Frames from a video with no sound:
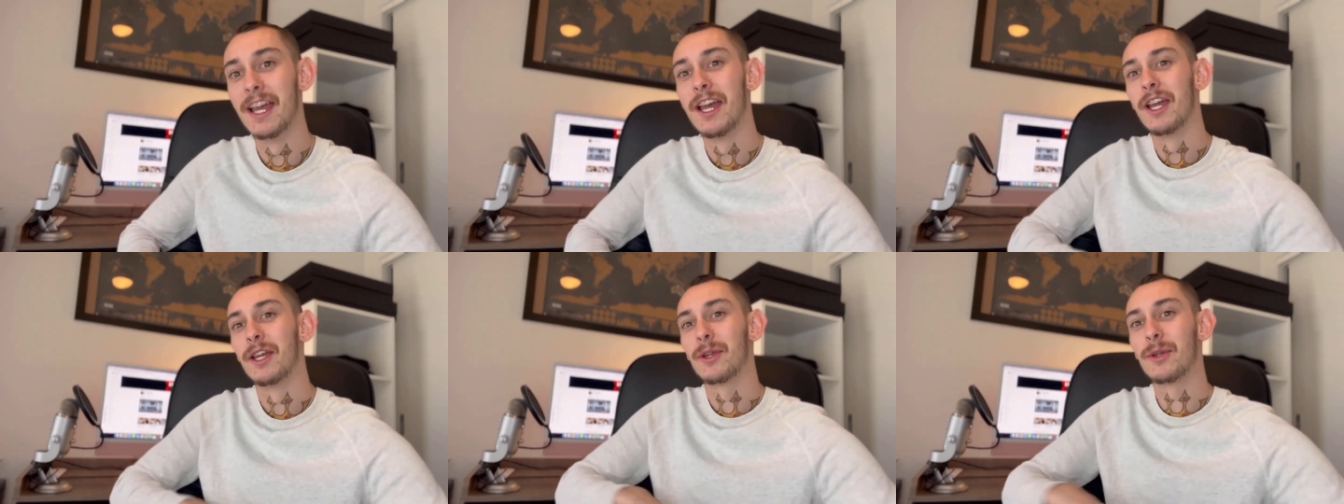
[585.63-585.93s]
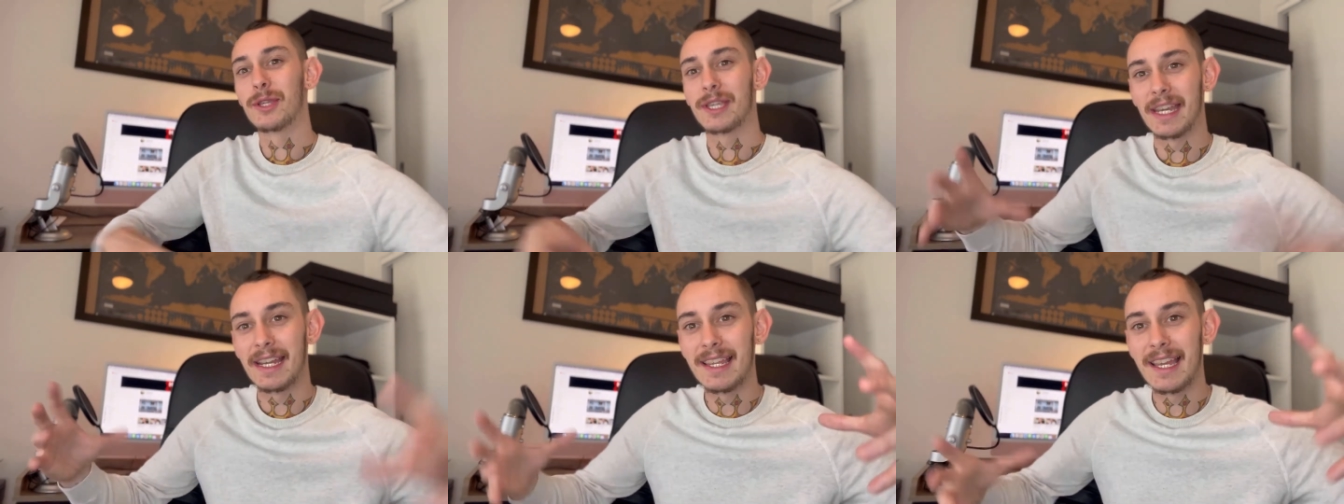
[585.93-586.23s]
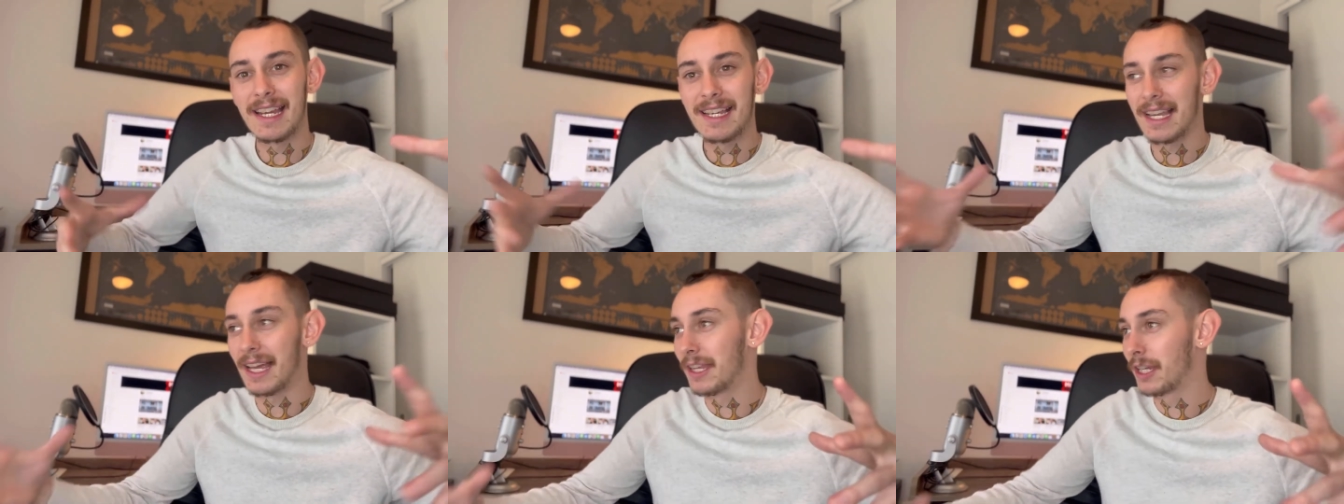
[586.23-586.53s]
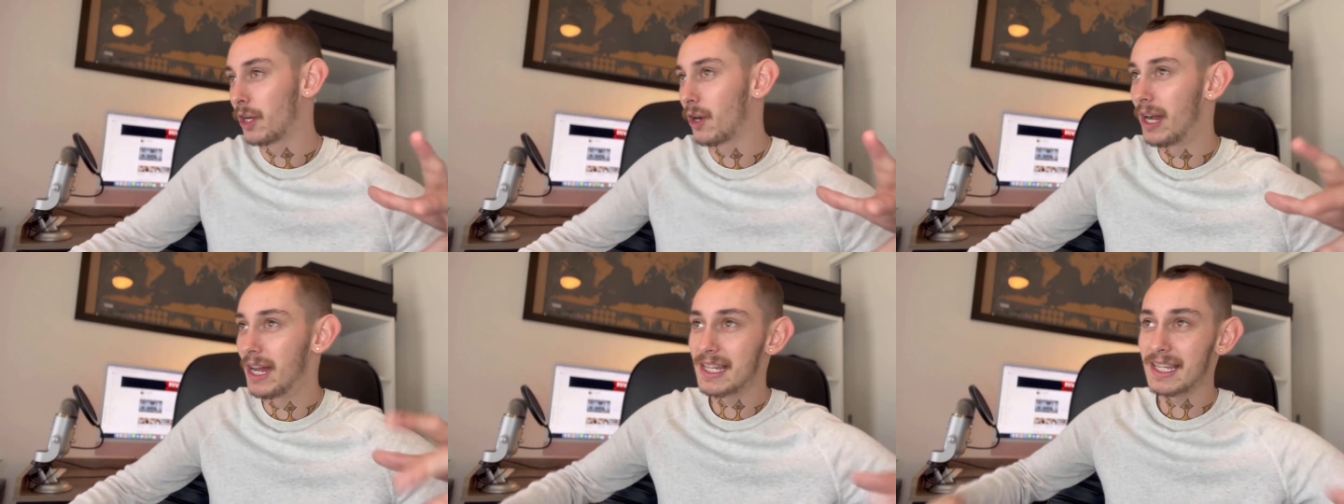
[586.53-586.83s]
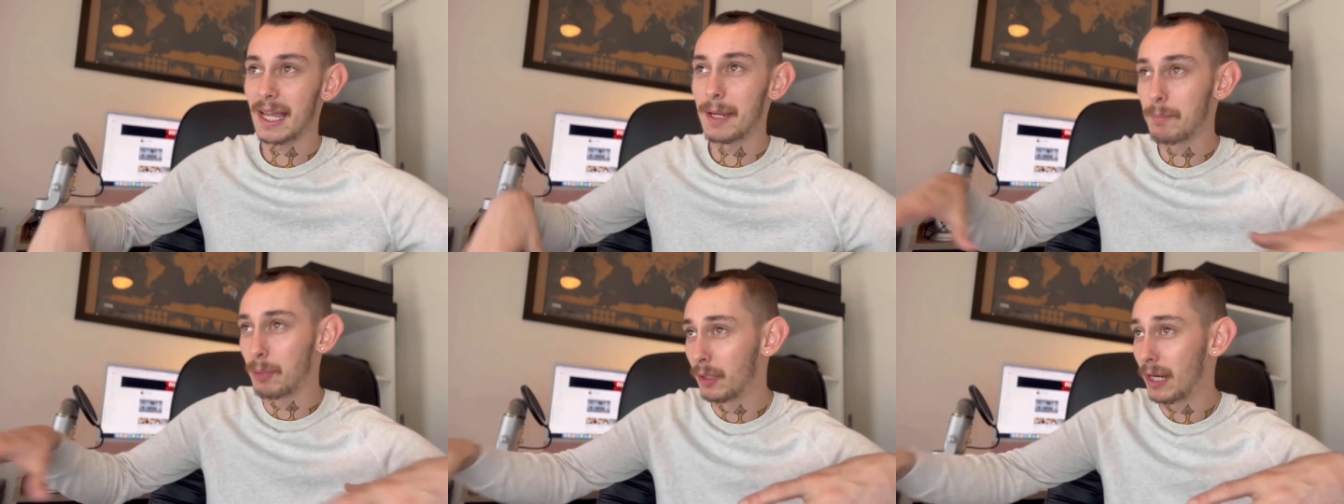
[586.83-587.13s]
You see these other guys, they
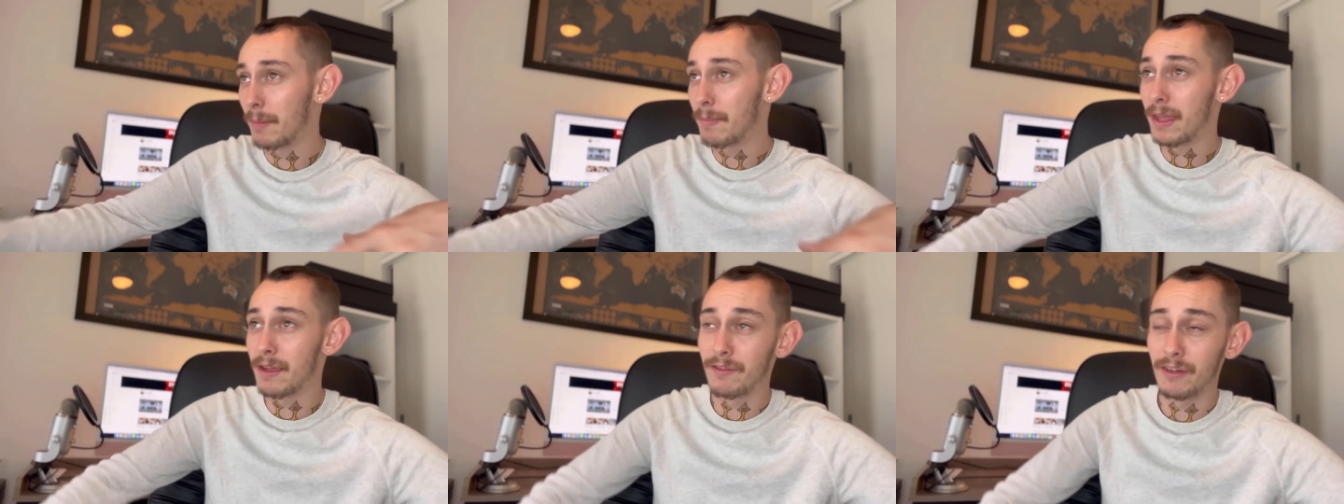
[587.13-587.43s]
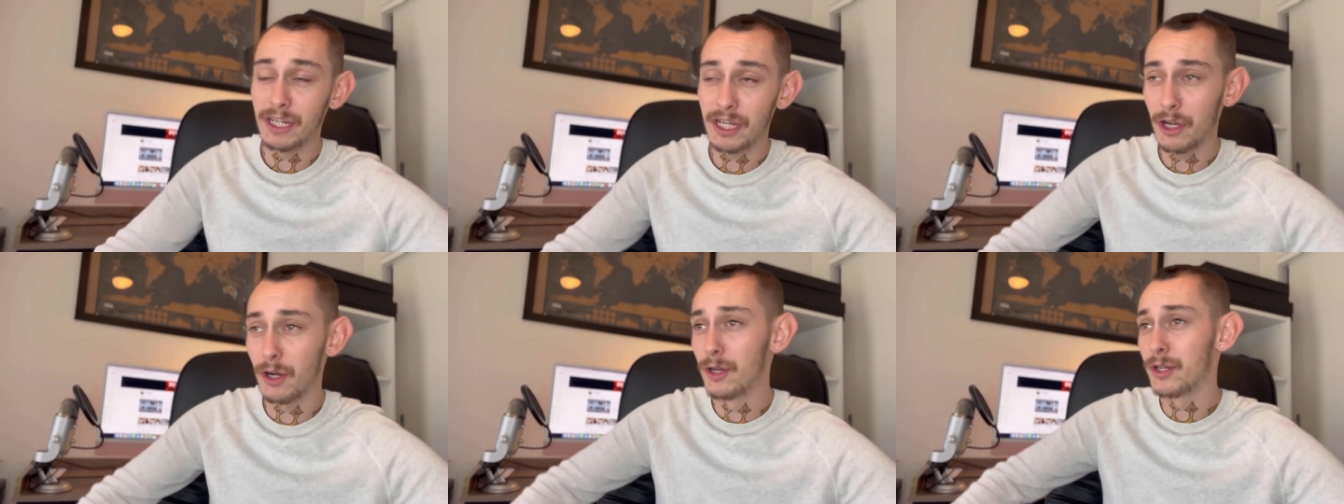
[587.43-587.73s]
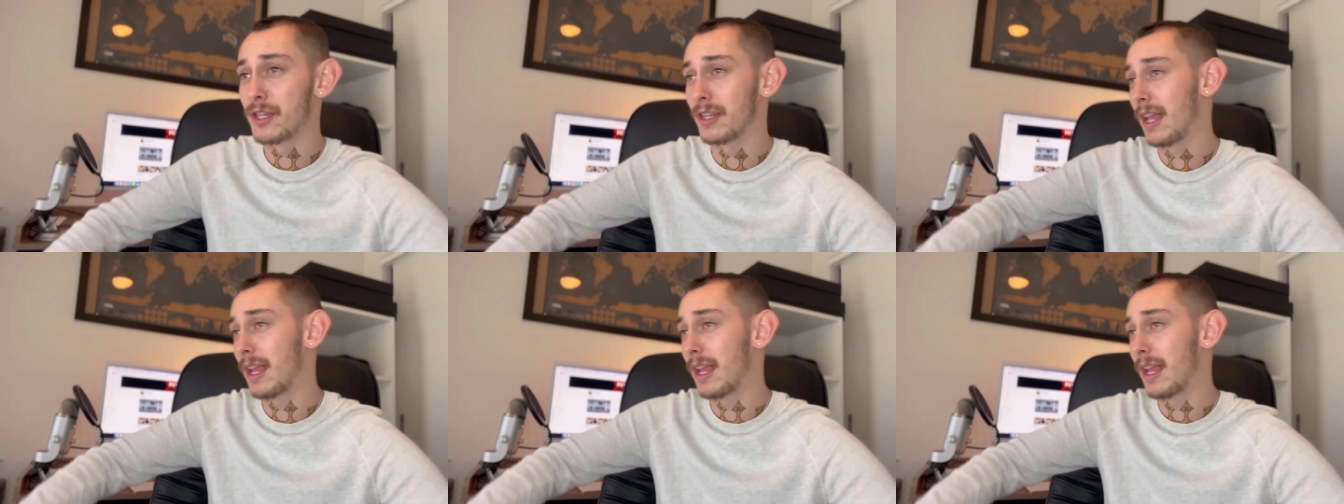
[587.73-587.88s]
put up their videos and